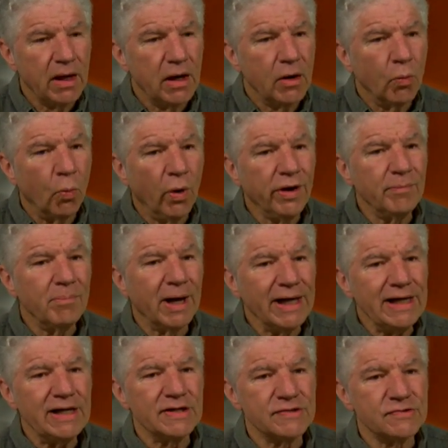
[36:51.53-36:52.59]
One of my
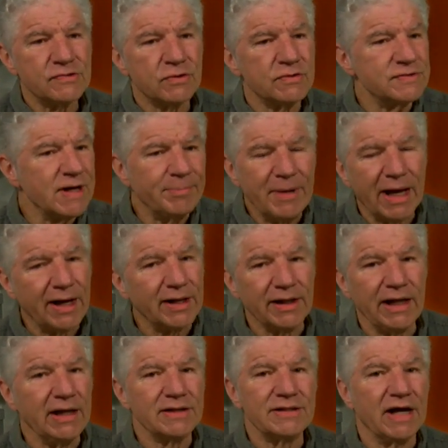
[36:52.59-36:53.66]
concerns, I'm not an
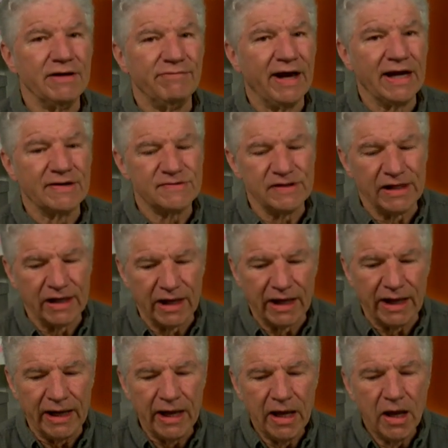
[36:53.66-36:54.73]
anti vaccine
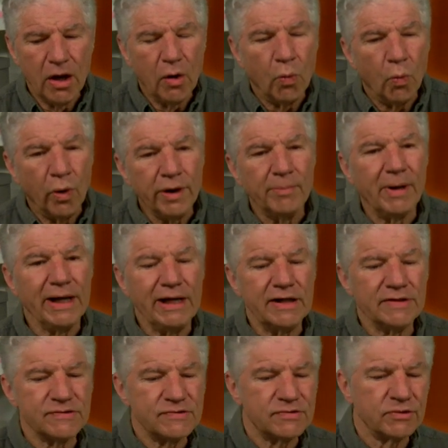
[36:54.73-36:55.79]
guy. One of my
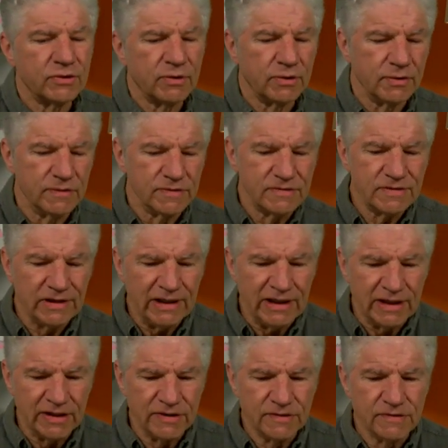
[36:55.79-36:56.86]
concerns
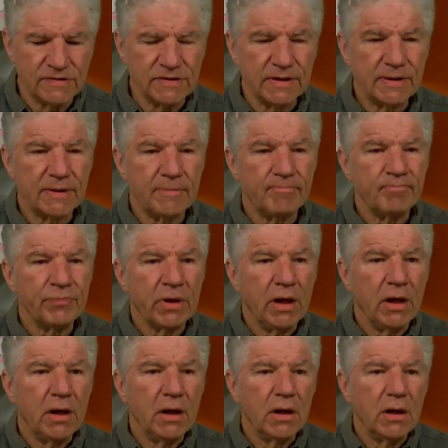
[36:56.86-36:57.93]
is
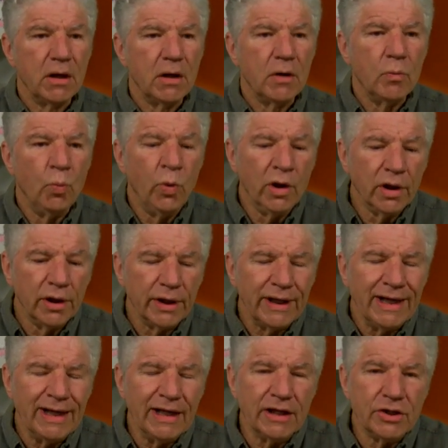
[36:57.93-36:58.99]
will
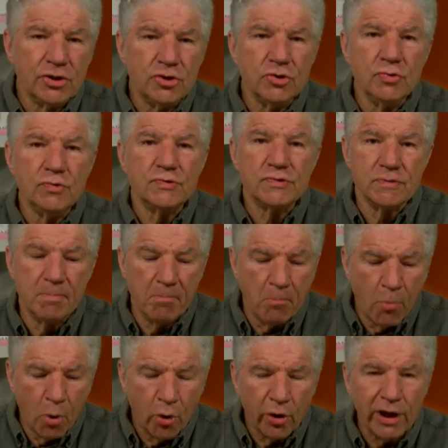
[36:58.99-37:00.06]
it induce
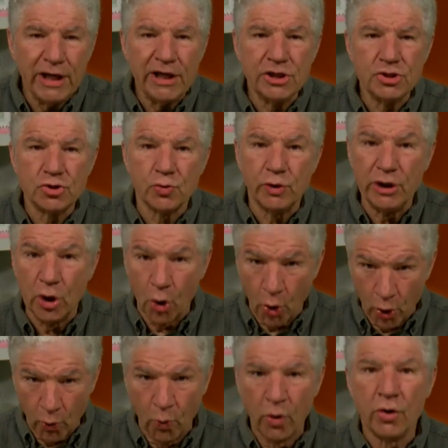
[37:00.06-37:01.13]
more injury or
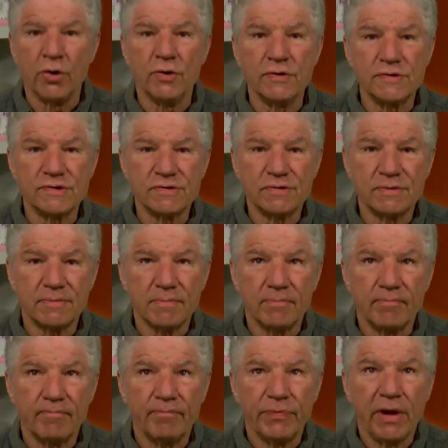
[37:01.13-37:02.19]
worse
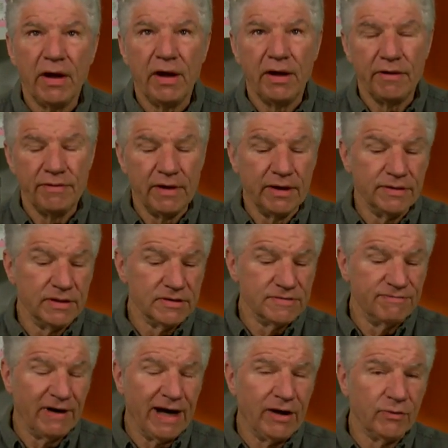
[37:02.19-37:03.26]
than this
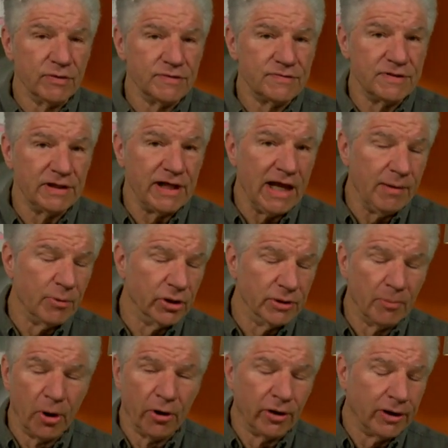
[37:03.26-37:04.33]
virus that came on the
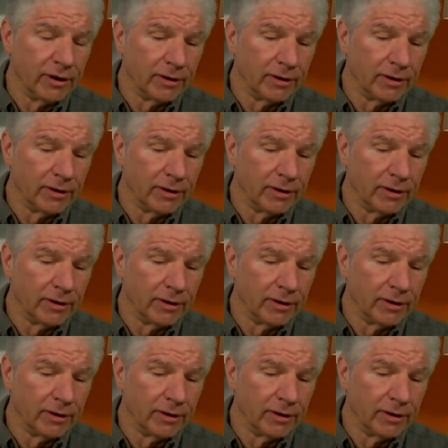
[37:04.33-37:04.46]
market